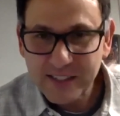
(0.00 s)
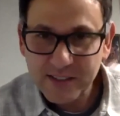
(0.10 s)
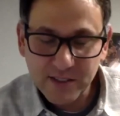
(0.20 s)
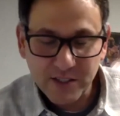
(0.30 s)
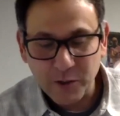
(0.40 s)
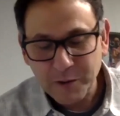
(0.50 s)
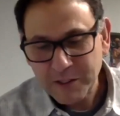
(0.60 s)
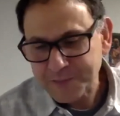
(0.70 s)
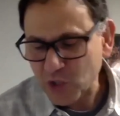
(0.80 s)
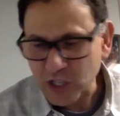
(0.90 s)
you know,
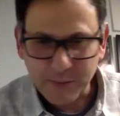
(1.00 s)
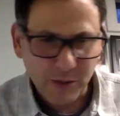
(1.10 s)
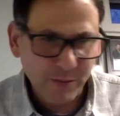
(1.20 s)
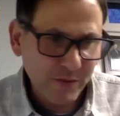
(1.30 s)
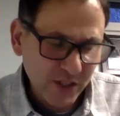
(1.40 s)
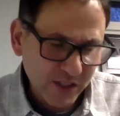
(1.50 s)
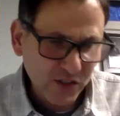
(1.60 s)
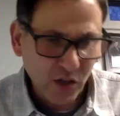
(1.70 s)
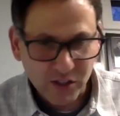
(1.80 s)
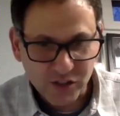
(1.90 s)
talking about the
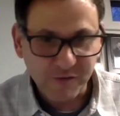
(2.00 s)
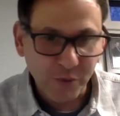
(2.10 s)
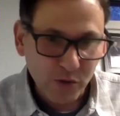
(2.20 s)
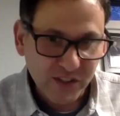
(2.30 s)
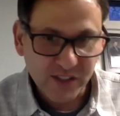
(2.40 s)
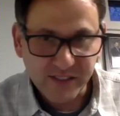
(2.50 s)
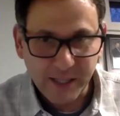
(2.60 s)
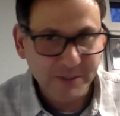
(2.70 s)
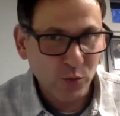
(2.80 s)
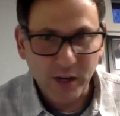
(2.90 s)
nostalgia of postage
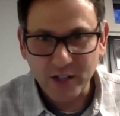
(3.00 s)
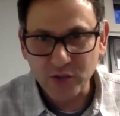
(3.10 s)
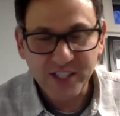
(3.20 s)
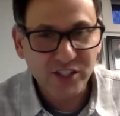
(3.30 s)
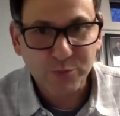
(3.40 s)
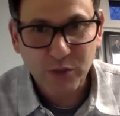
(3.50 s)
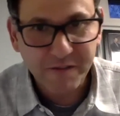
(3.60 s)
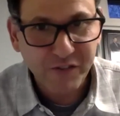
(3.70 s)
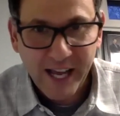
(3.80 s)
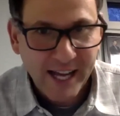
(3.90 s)
stamps and why don't they just
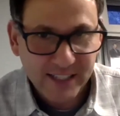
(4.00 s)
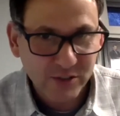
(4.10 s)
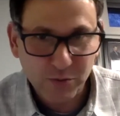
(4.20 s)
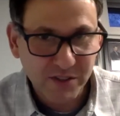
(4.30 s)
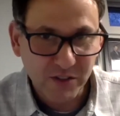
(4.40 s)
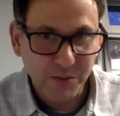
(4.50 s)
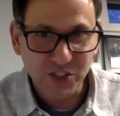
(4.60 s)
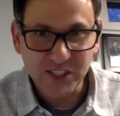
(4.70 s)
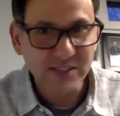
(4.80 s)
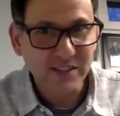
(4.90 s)
print flags? It would be so
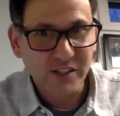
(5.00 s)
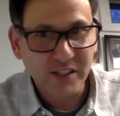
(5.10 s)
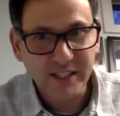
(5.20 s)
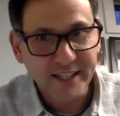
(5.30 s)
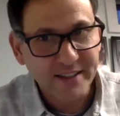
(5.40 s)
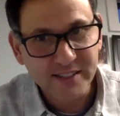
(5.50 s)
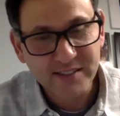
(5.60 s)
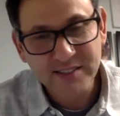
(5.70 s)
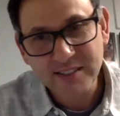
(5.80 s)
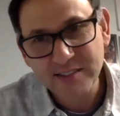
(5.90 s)
much easier. And like, this
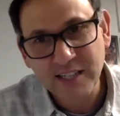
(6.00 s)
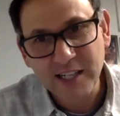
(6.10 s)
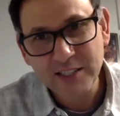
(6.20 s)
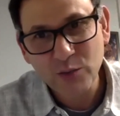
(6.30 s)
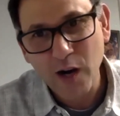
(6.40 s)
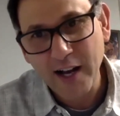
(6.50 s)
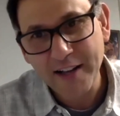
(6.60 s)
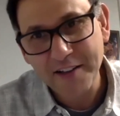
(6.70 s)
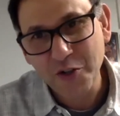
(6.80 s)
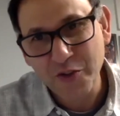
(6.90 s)
is exactly
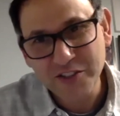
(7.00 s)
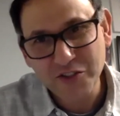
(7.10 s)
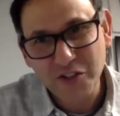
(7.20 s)
why. You know, these are the